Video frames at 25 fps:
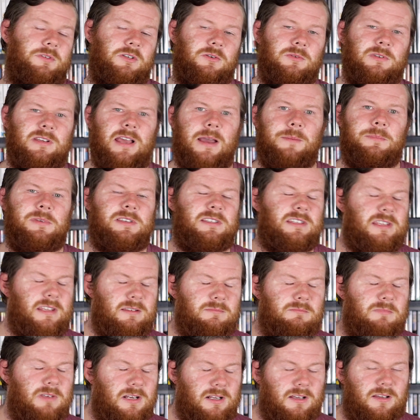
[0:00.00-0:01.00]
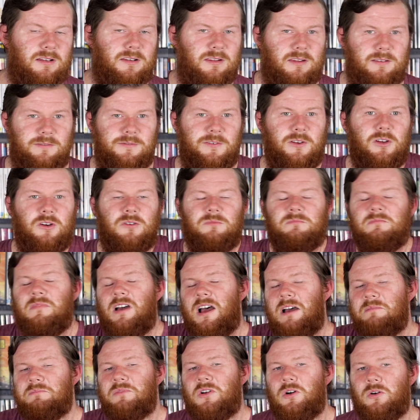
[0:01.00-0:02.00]
So it happens in the middle of the film.
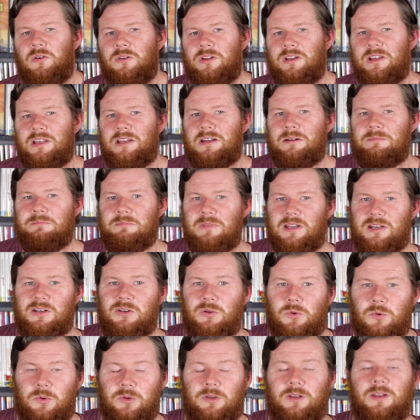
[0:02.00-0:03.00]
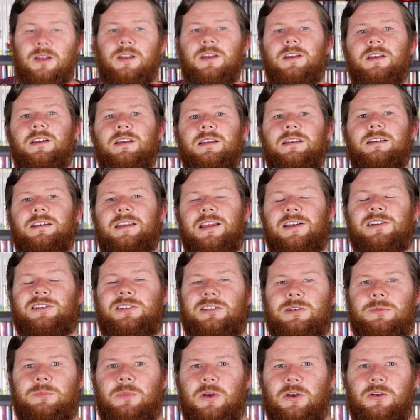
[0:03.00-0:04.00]
I'm calling it a midquel. Now,
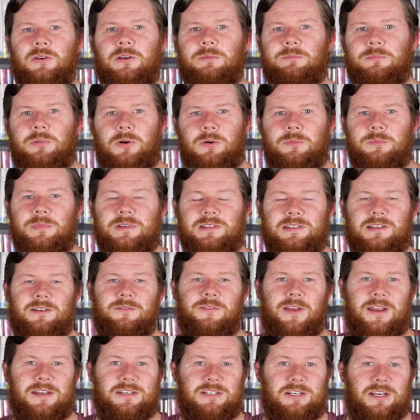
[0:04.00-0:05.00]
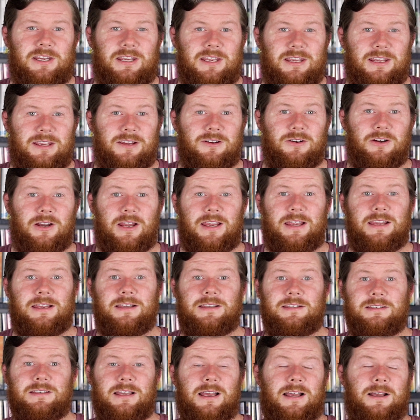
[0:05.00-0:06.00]
Timon and Pumbaa's Adventure here
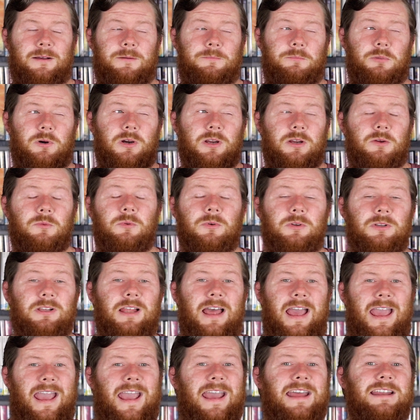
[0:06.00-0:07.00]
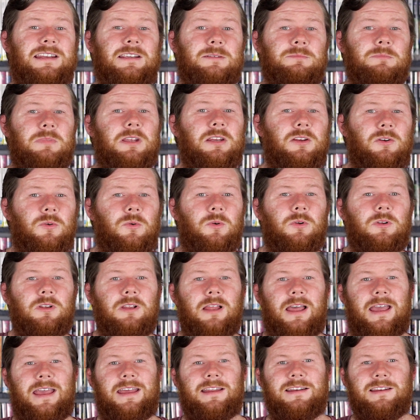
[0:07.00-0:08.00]
is a prequel and a
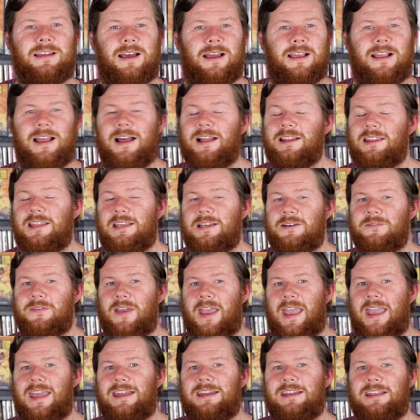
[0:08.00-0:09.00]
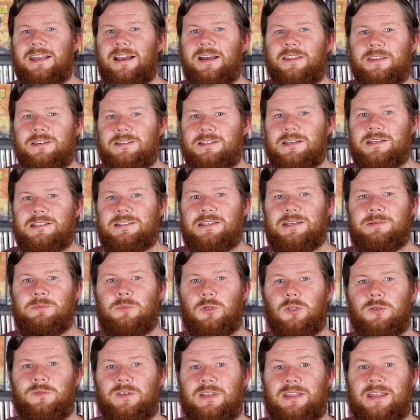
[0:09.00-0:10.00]
midquel, and I can't think of any other Disney
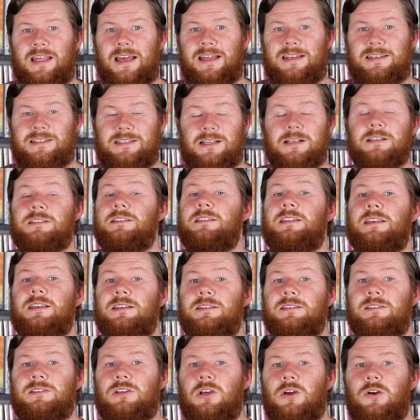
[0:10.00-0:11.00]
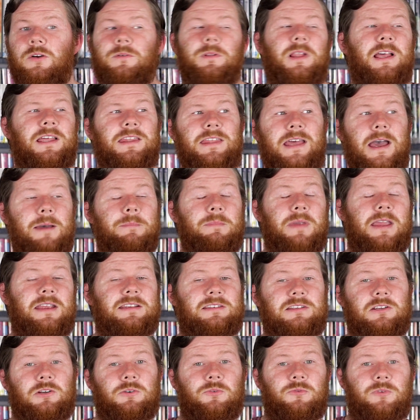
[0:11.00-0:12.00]
movie that does this, so that
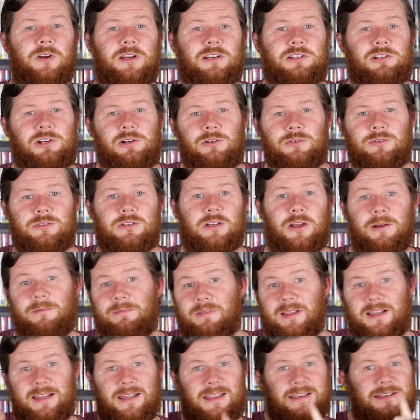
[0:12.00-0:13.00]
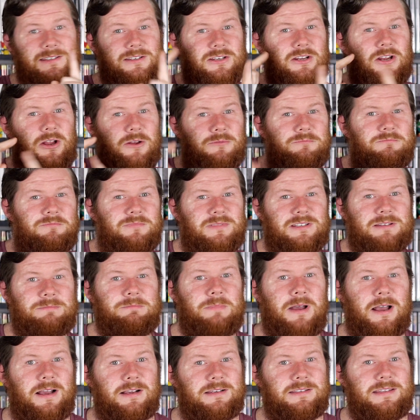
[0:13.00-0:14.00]
makes it original, so at least, you know, some
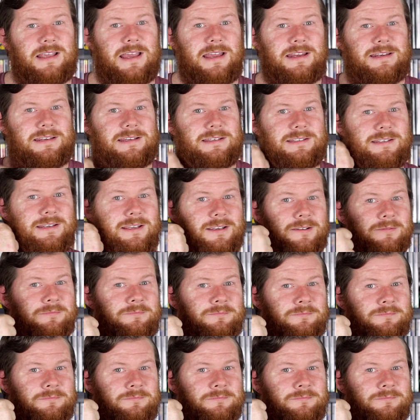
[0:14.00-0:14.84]
marks there, Disney.